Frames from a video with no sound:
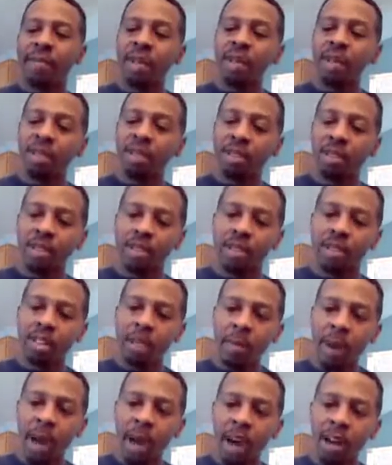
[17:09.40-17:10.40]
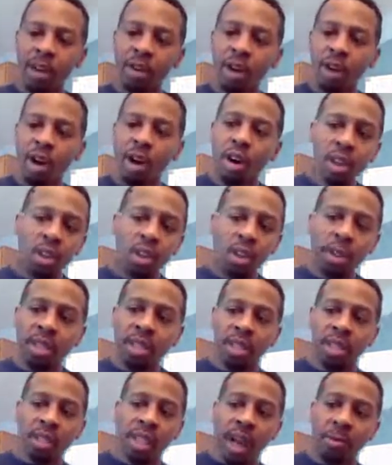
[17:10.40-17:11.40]
filled this bottle all the way
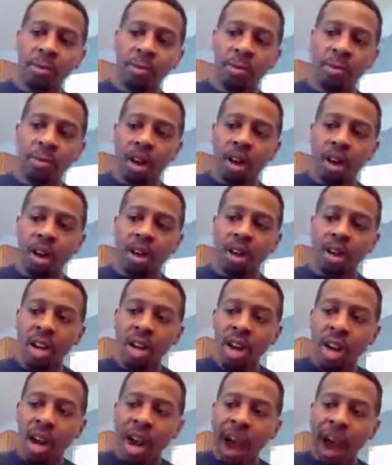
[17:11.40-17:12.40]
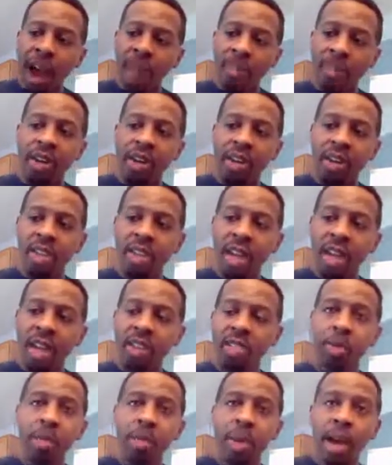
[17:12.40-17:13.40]
to the top with water. I put a
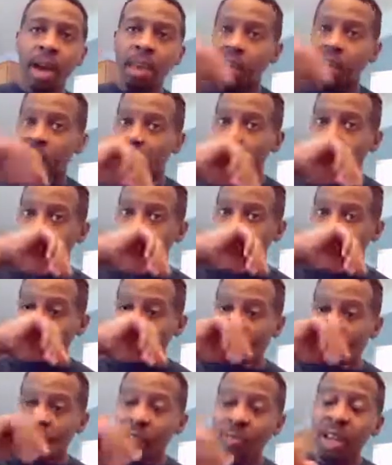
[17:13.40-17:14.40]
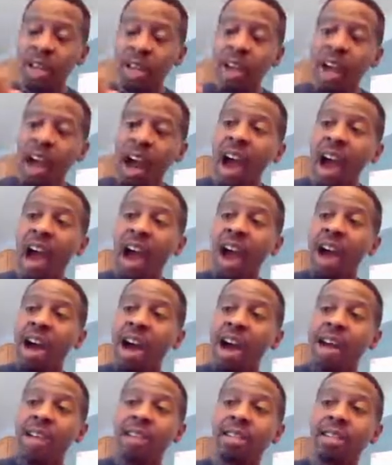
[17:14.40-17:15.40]
ketchup pack in there.
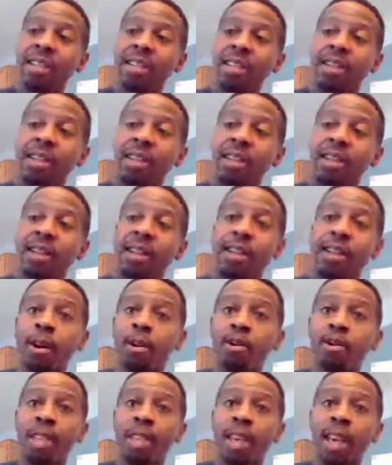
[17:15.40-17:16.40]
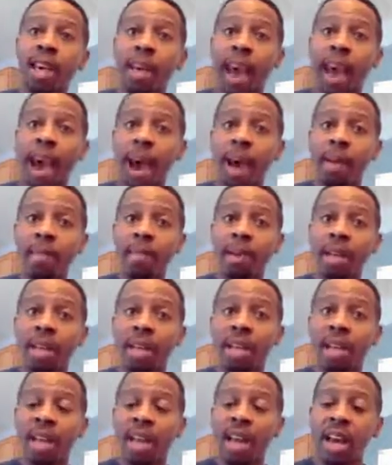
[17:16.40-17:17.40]
I closed the cap,
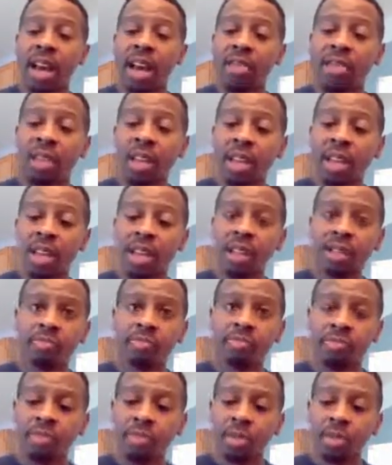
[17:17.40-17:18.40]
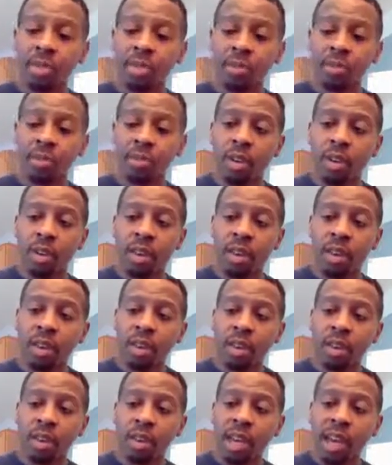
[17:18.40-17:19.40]
and then
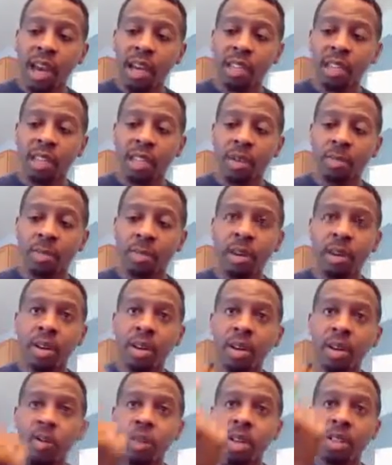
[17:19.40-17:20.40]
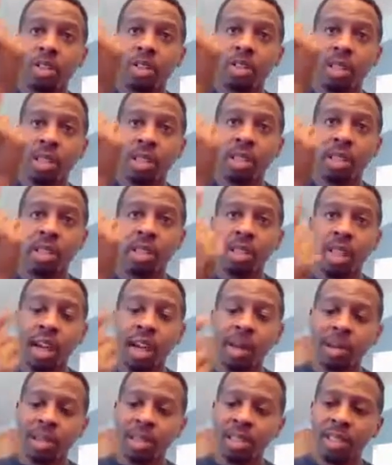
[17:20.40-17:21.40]
the ketchup went straight to the
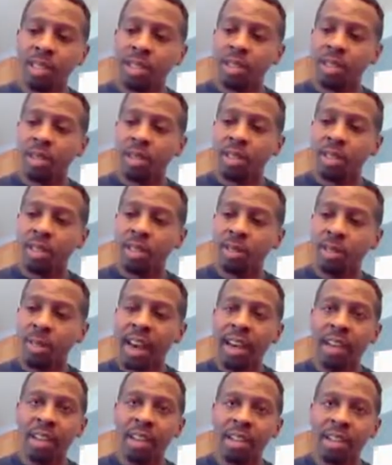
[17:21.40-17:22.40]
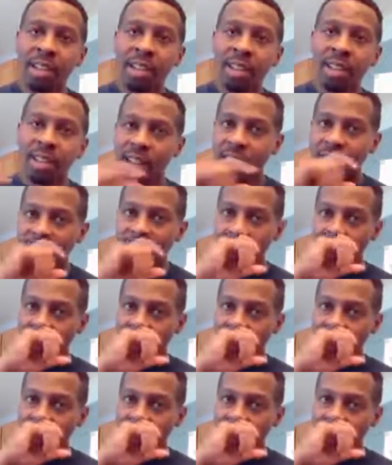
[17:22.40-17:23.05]
top. At least the packet that